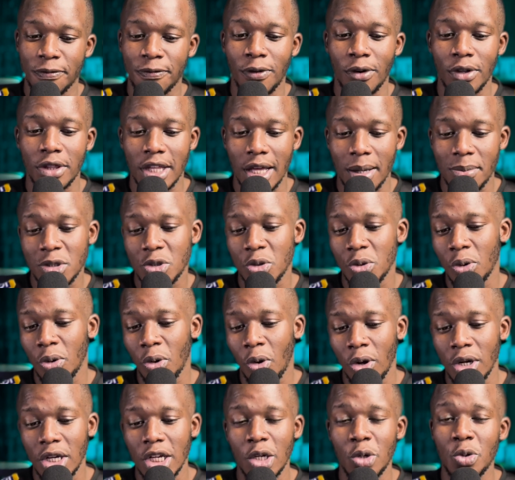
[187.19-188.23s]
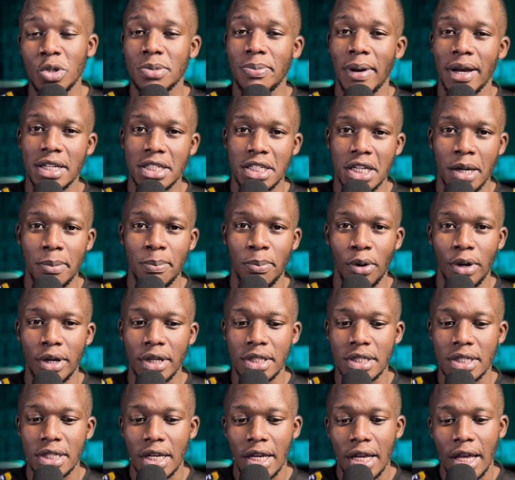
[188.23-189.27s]
For them to only lose by 10
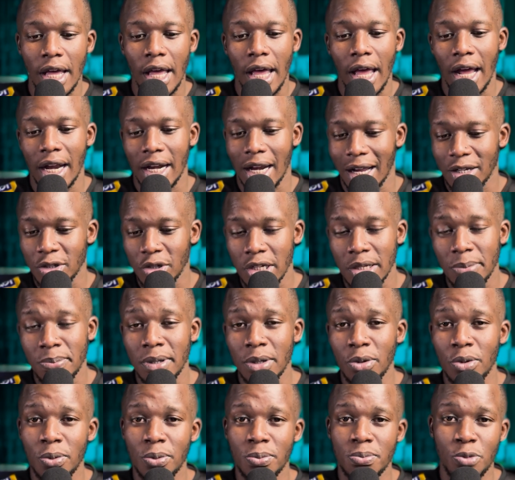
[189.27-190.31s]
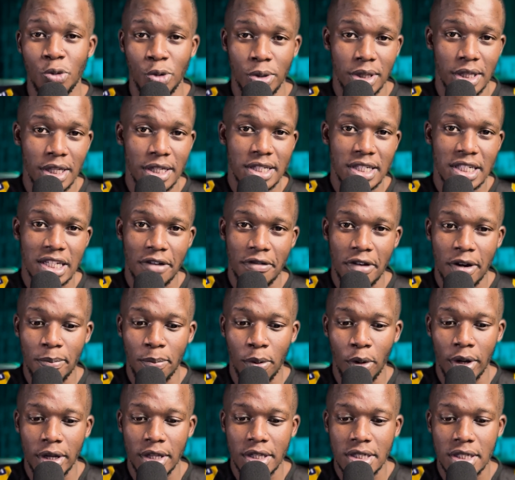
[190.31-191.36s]
points and actually be within 7
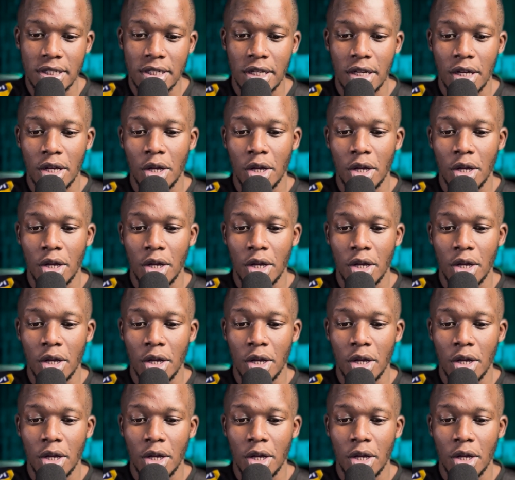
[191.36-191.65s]
points